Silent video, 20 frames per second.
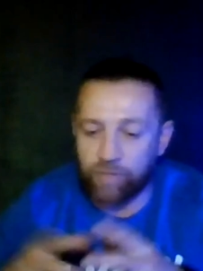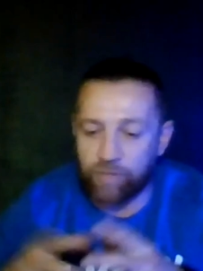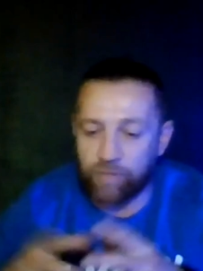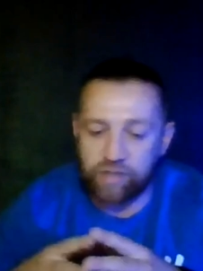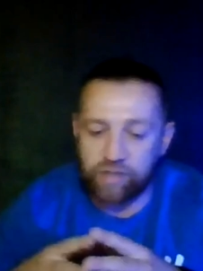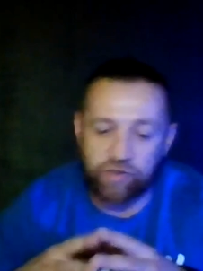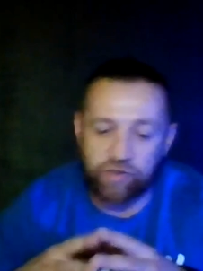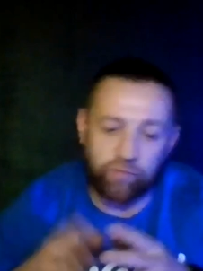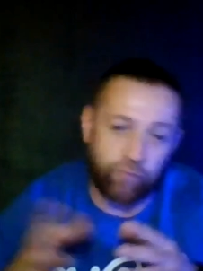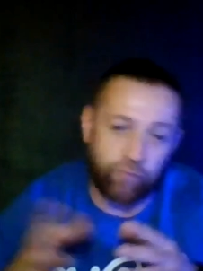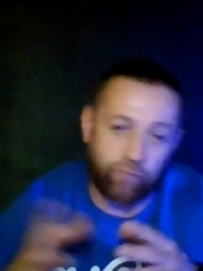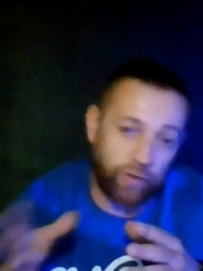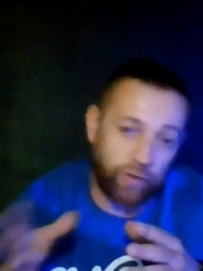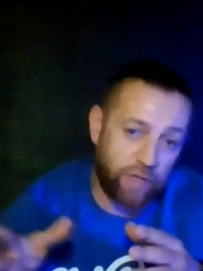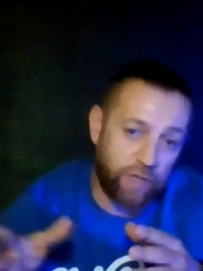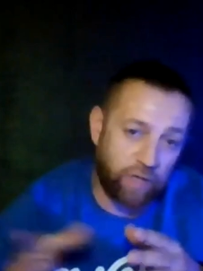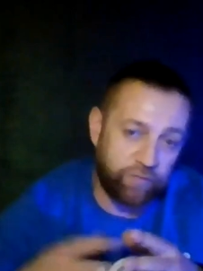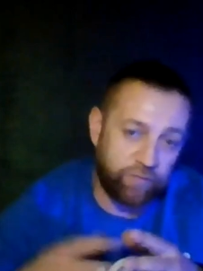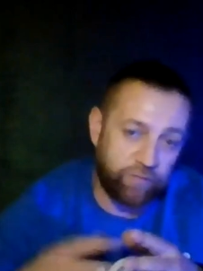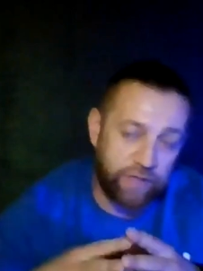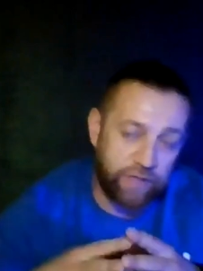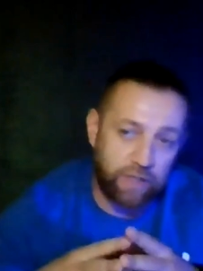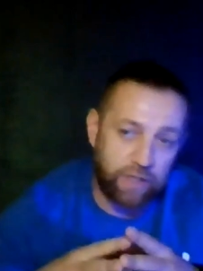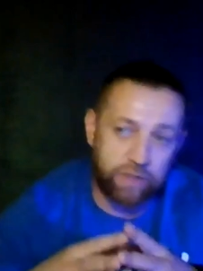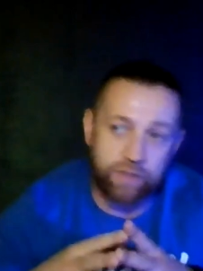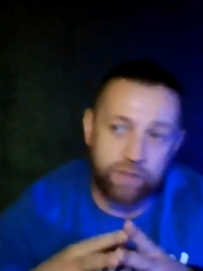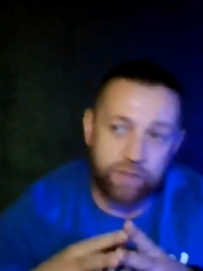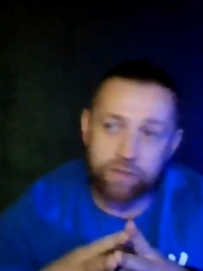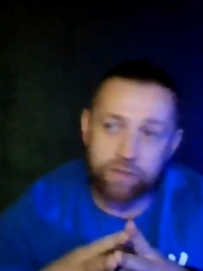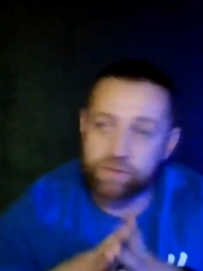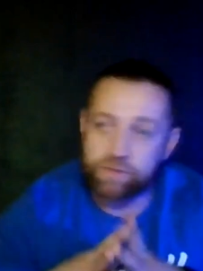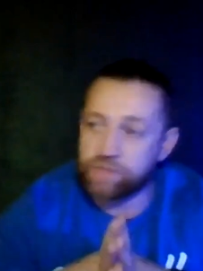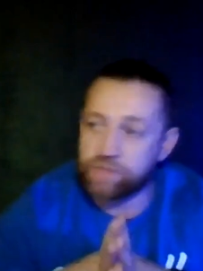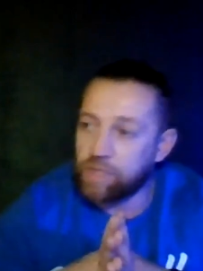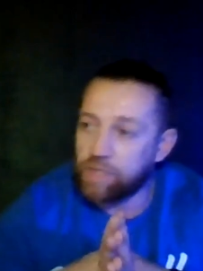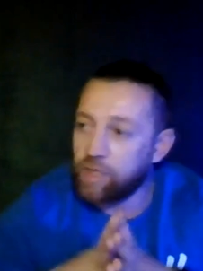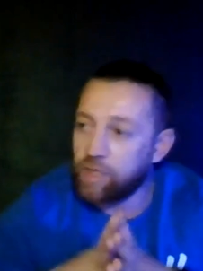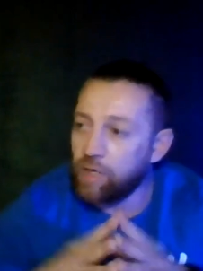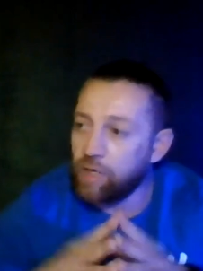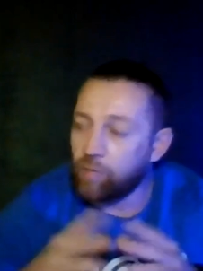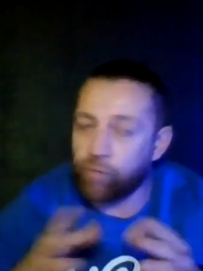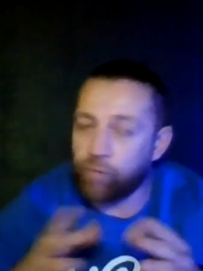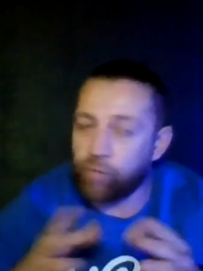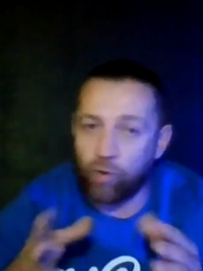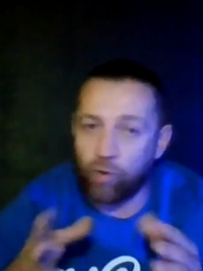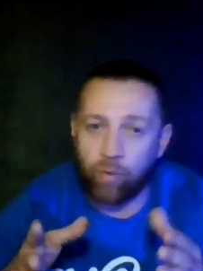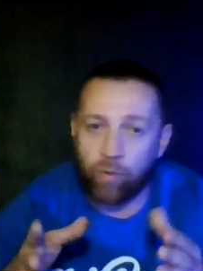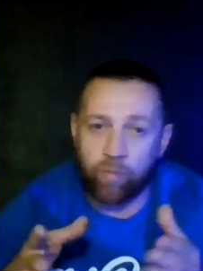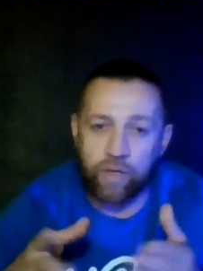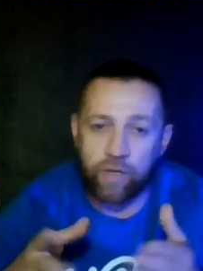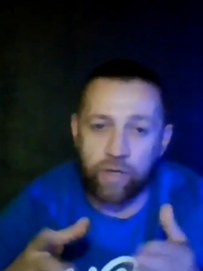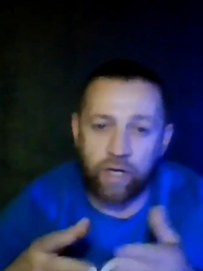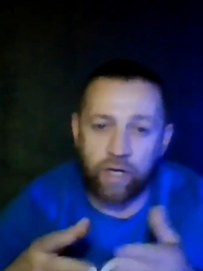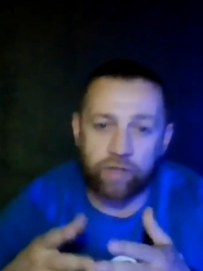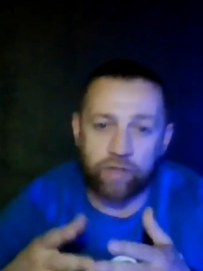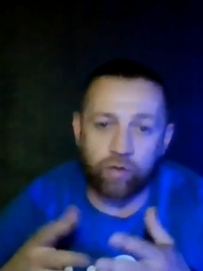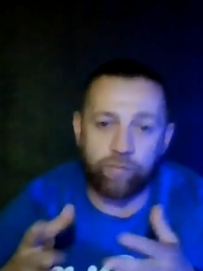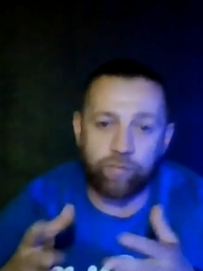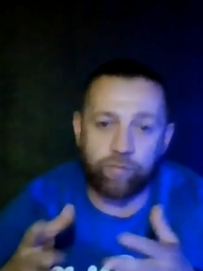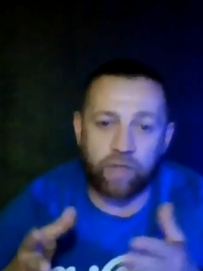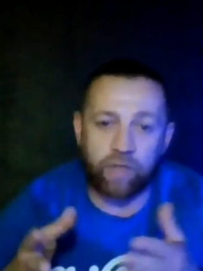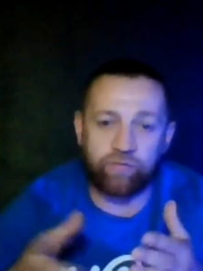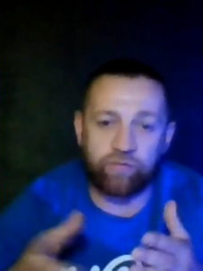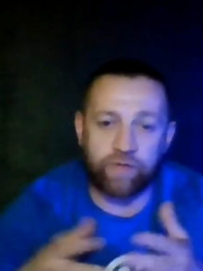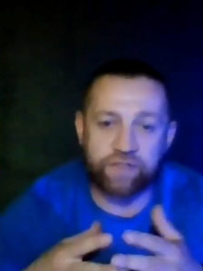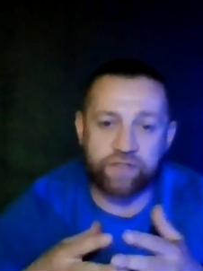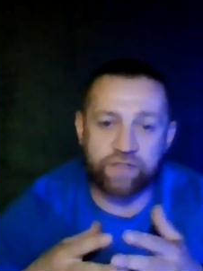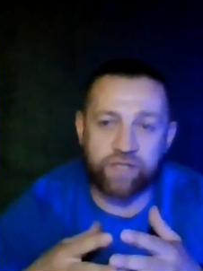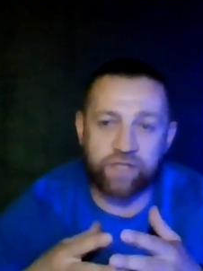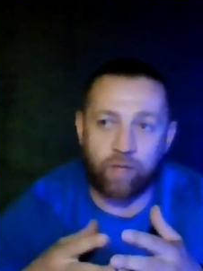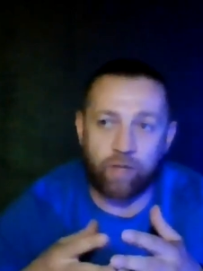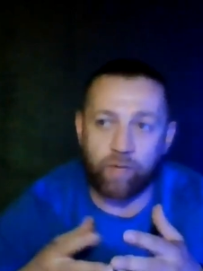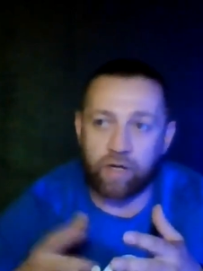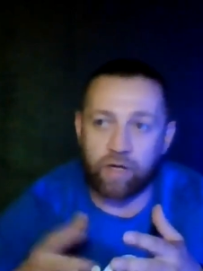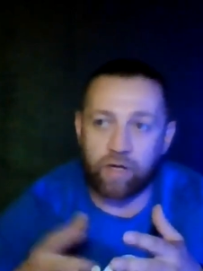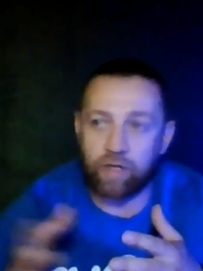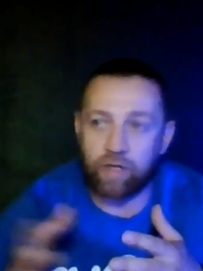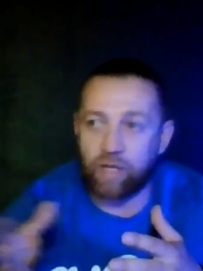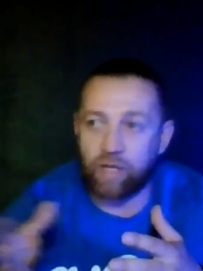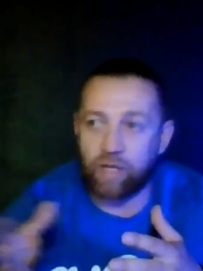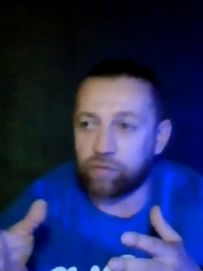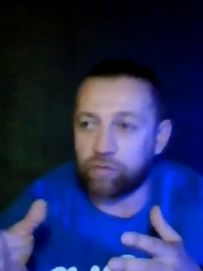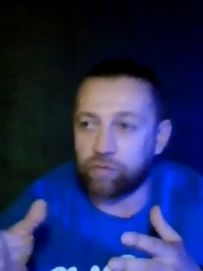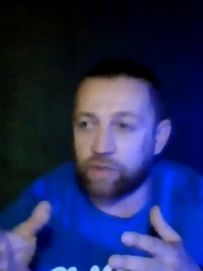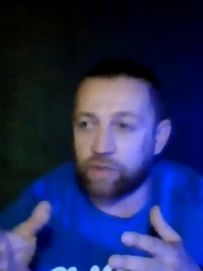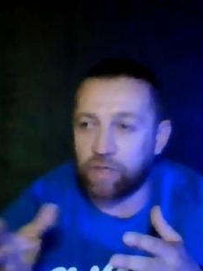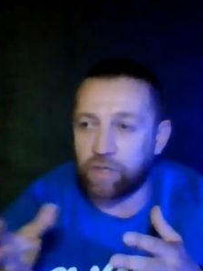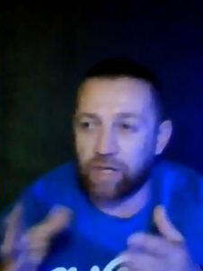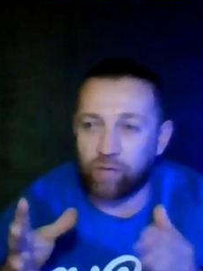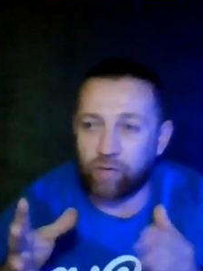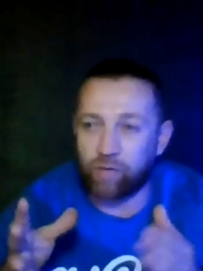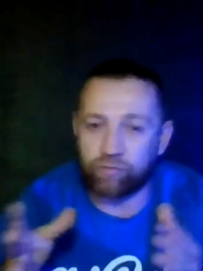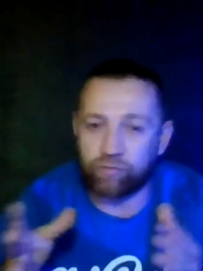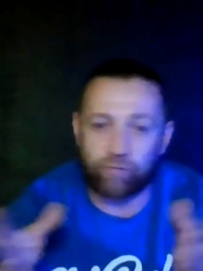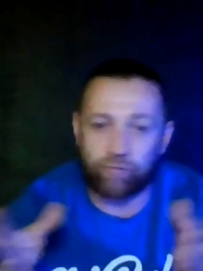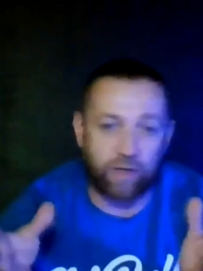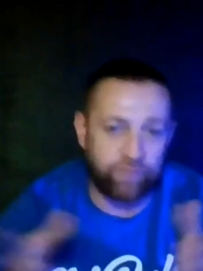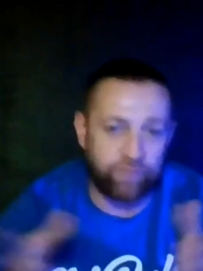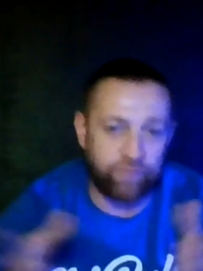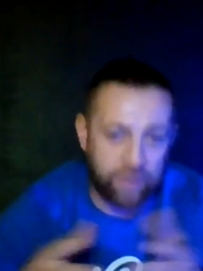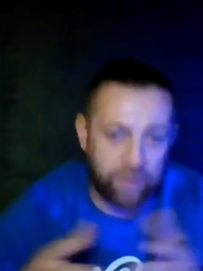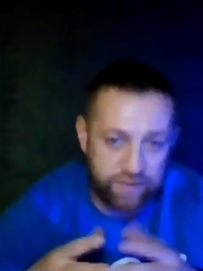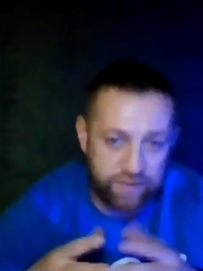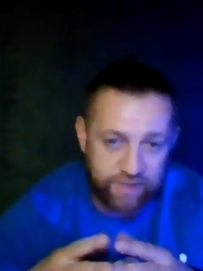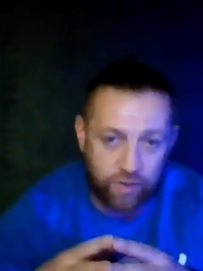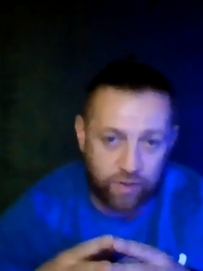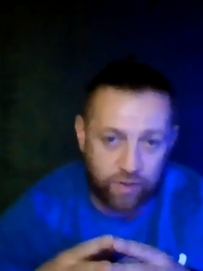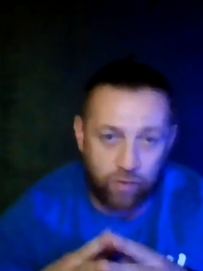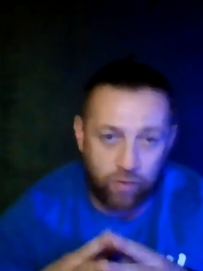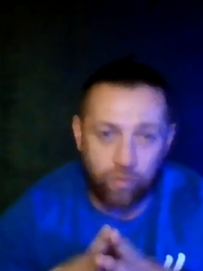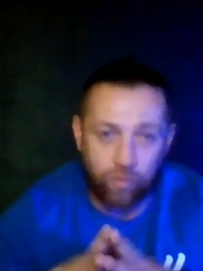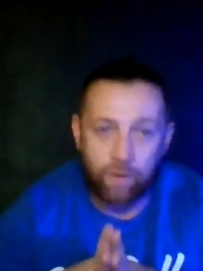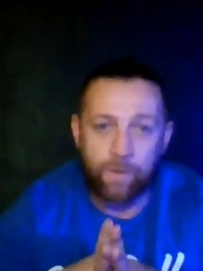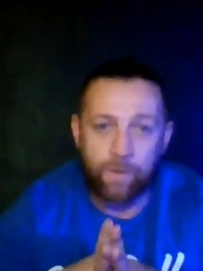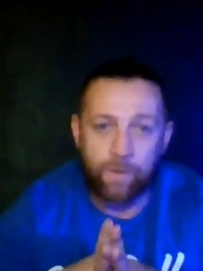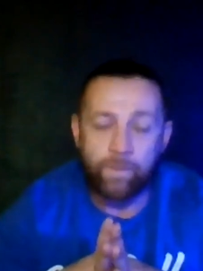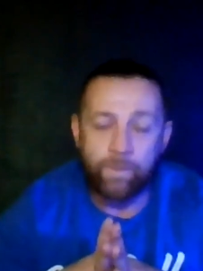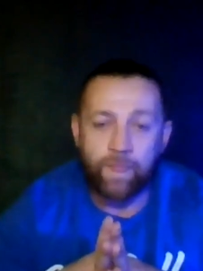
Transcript: painting 4.5 years. Probably I got my first camera around 5 years ago.